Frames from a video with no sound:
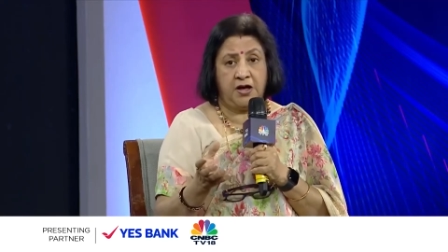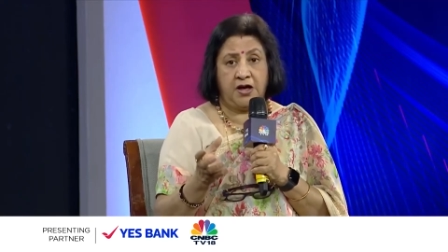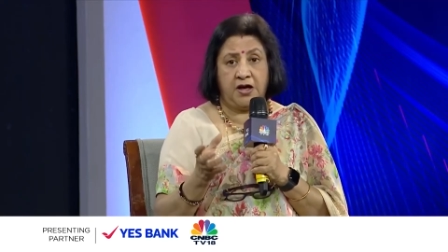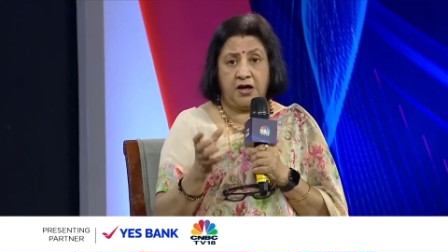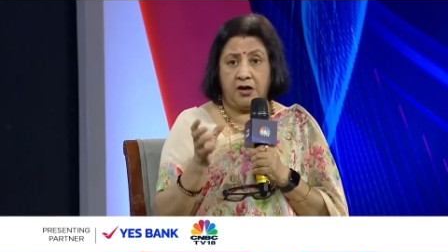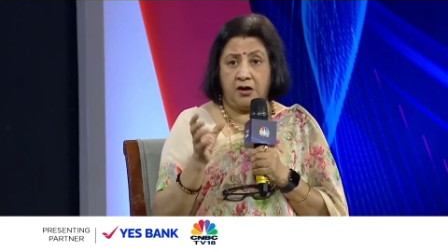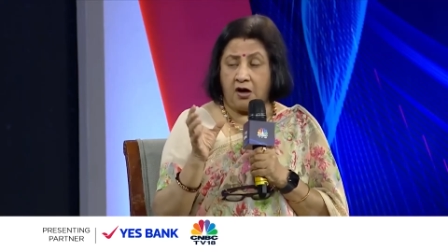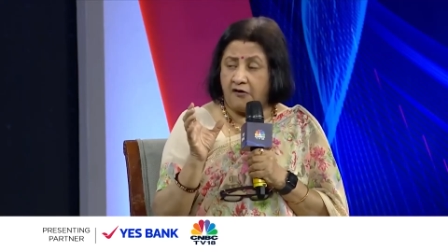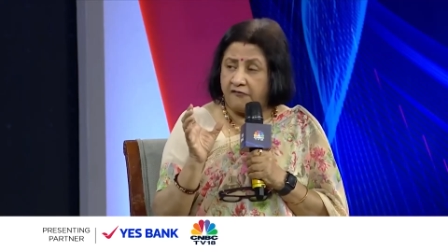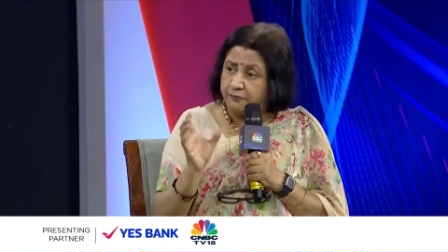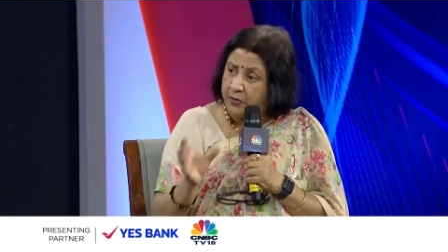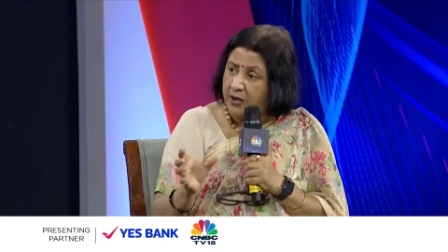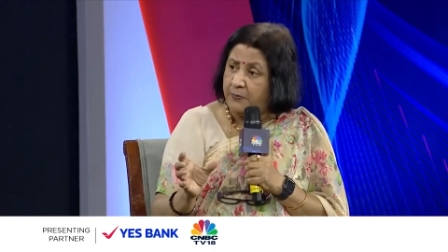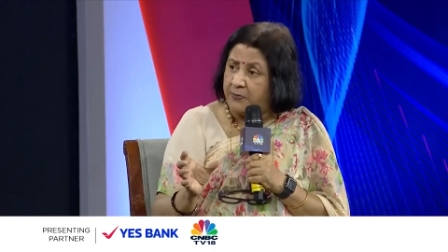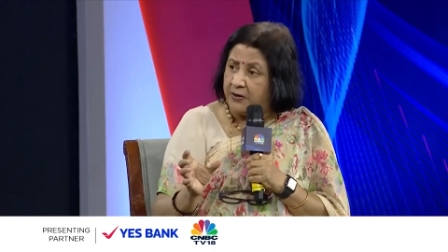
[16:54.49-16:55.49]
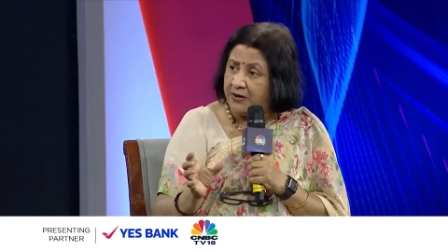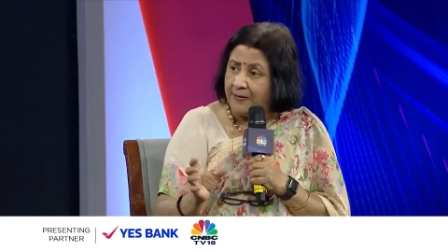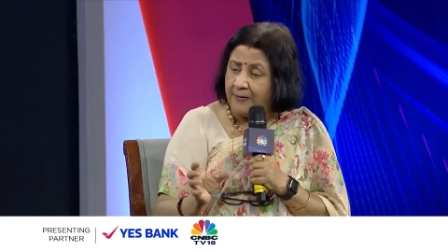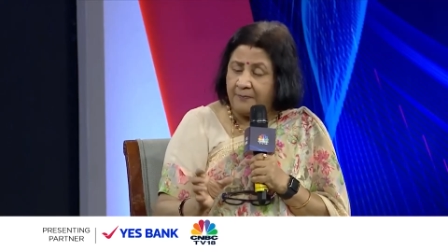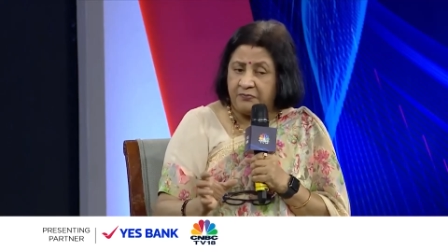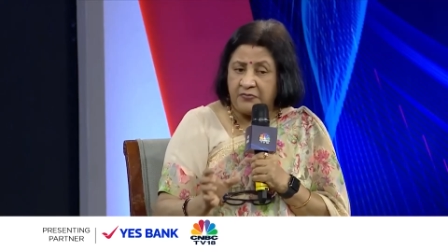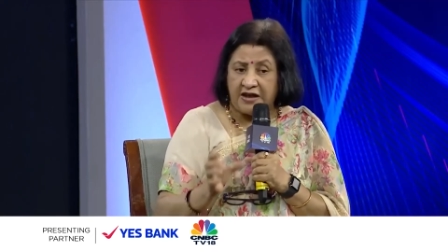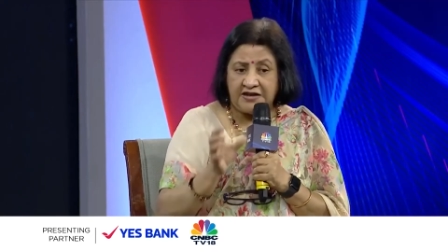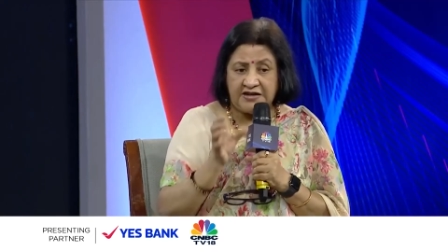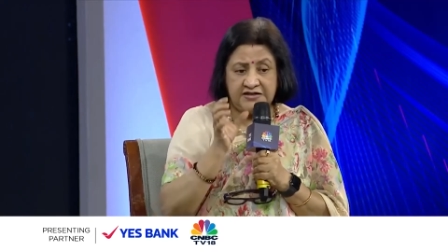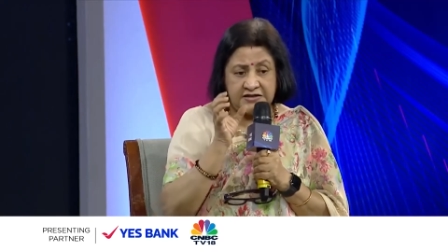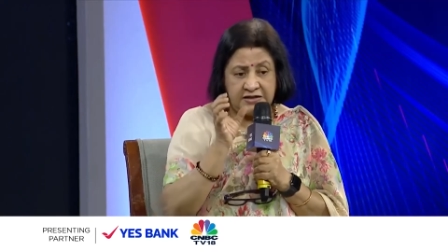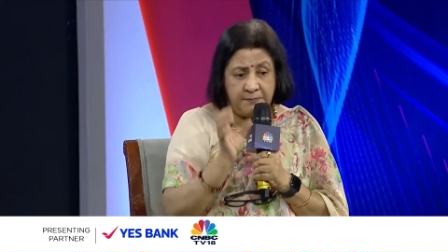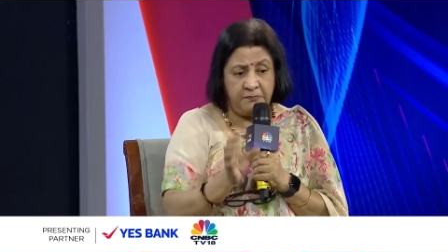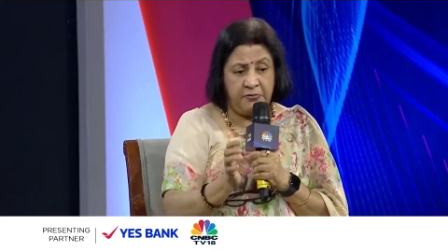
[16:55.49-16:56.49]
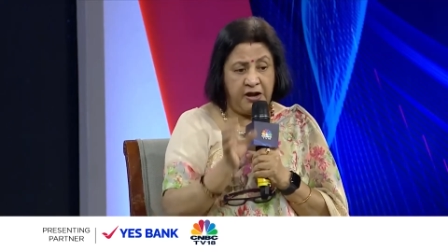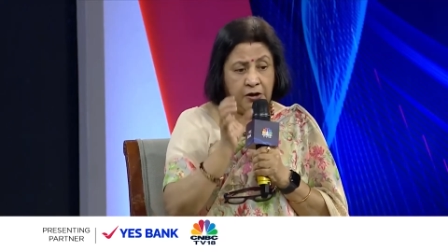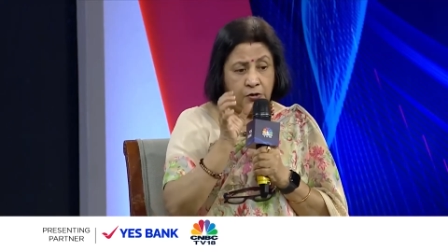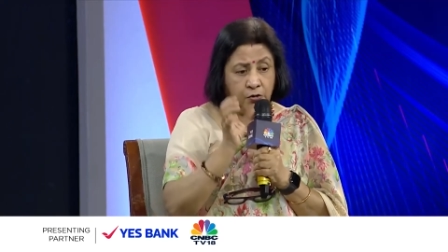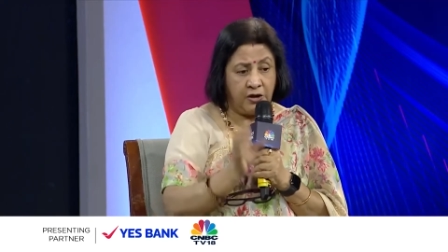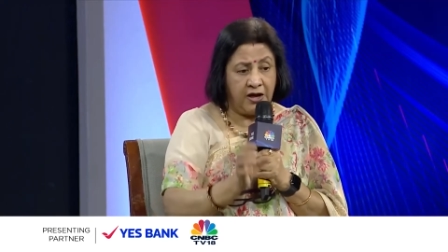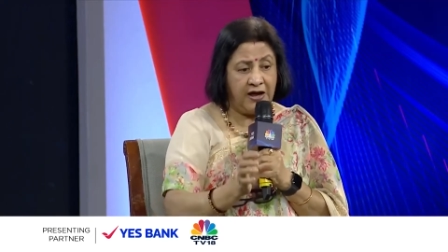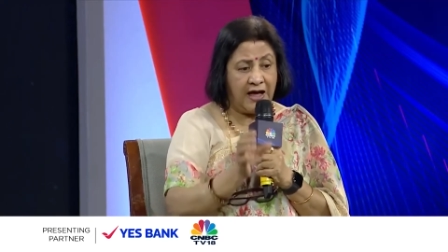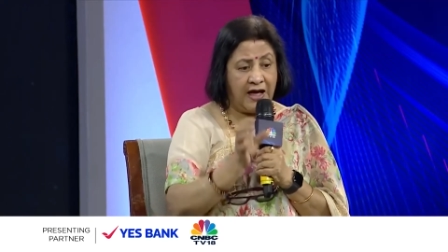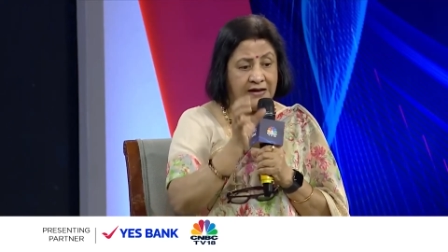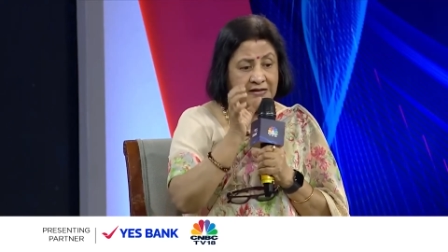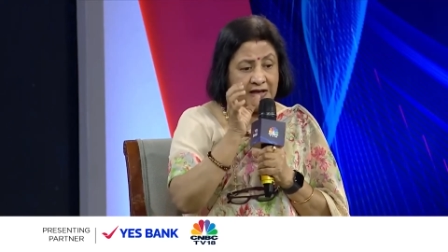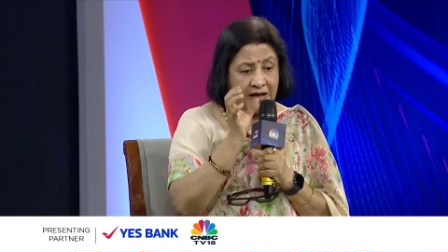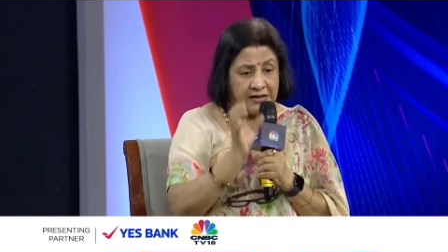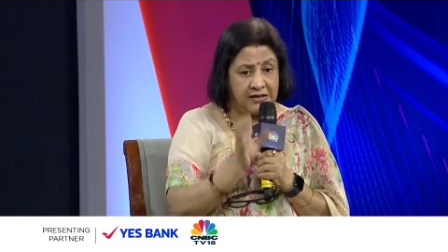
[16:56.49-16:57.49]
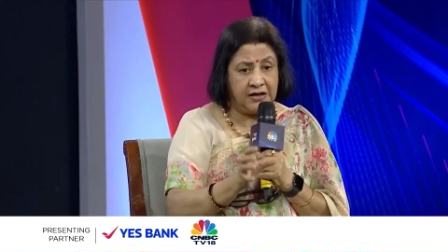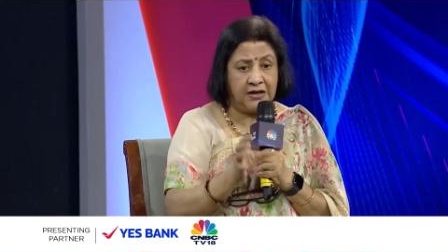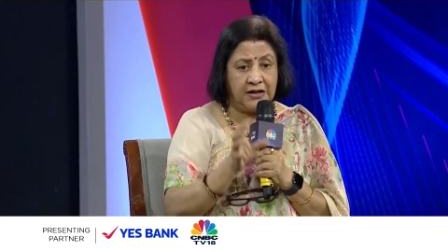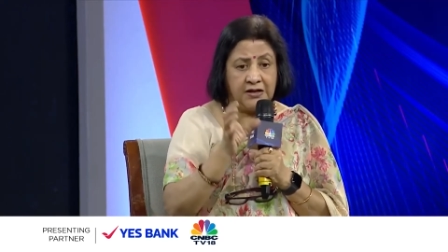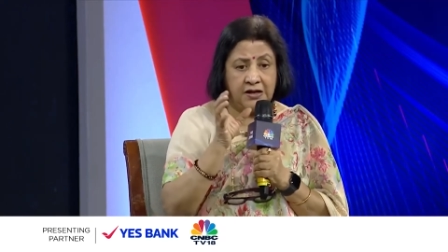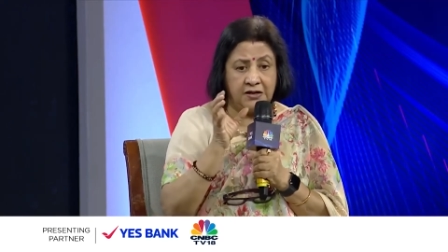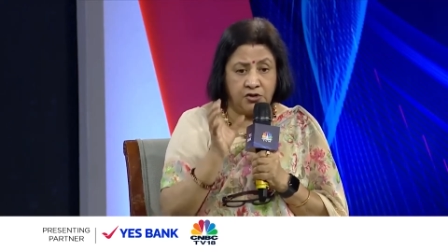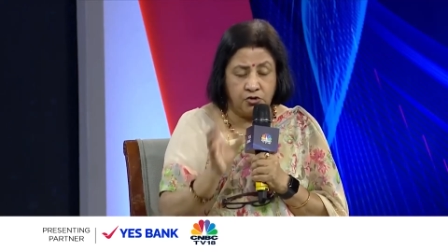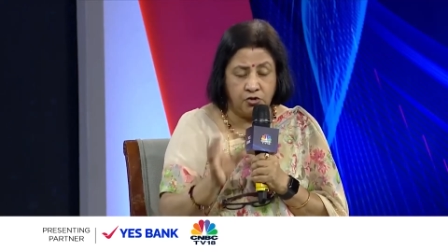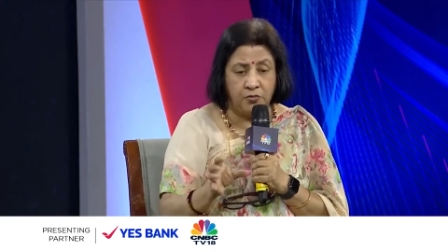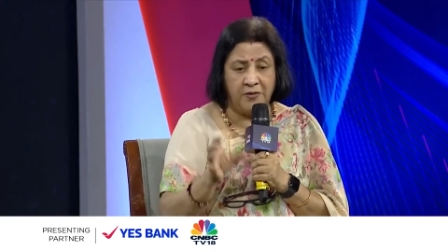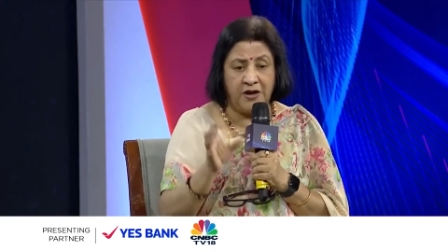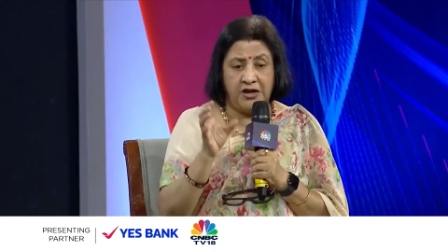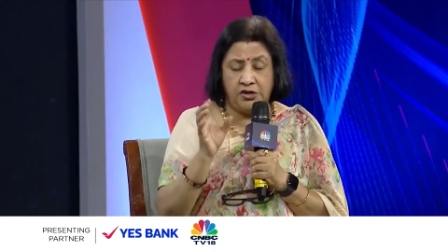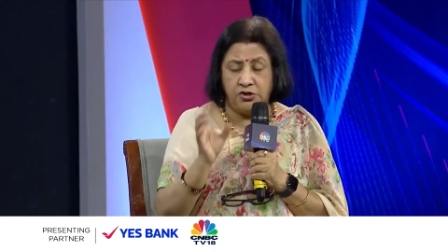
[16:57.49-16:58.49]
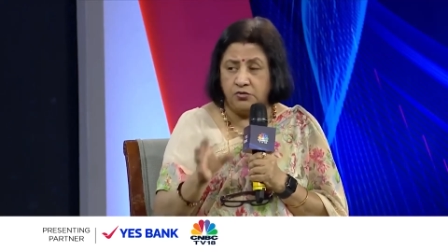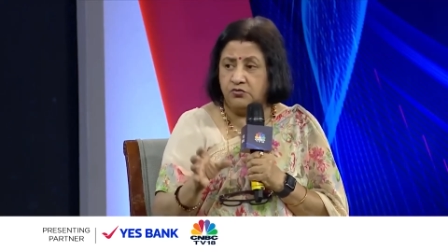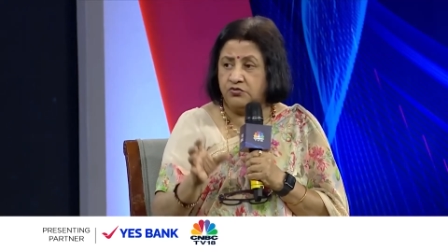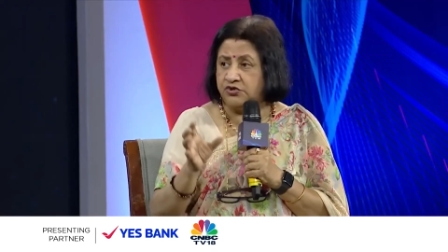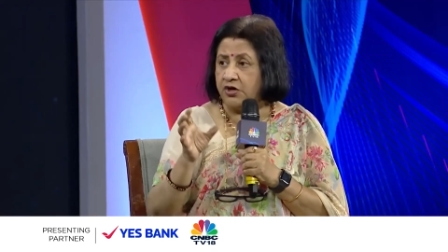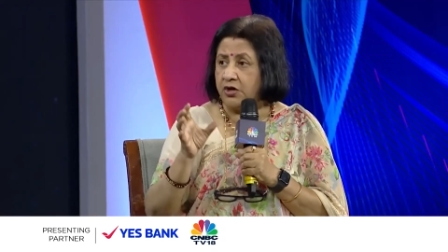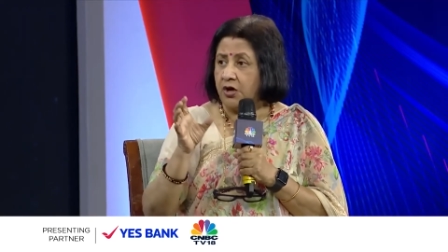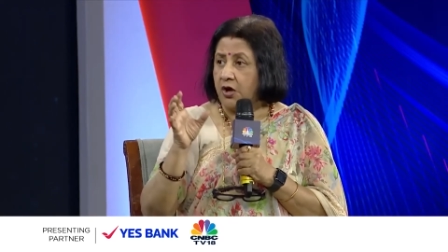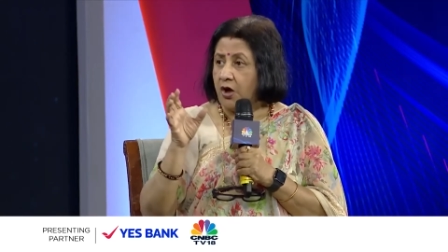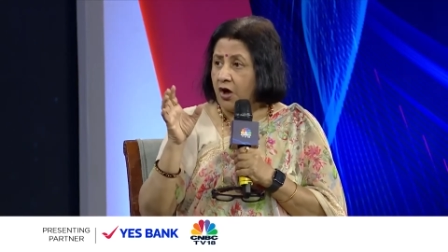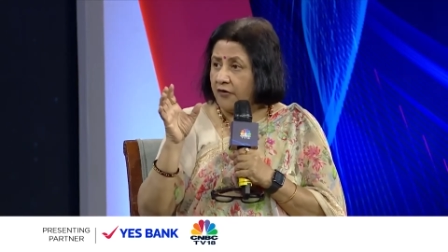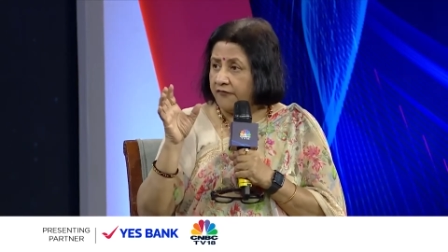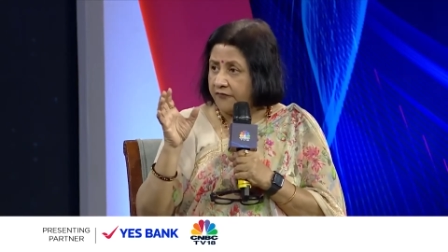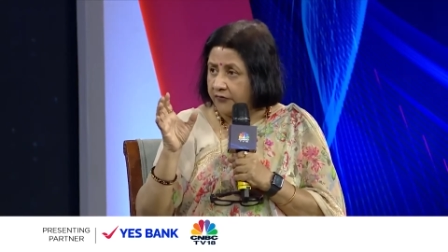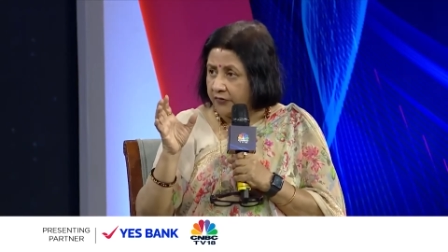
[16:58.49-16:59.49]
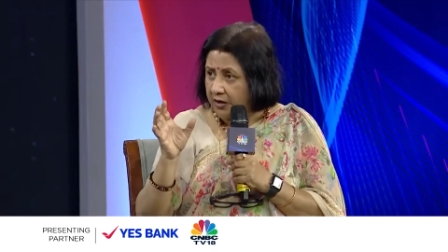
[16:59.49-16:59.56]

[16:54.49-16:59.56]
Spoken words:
of people that is simply looking at the ethical and humane use of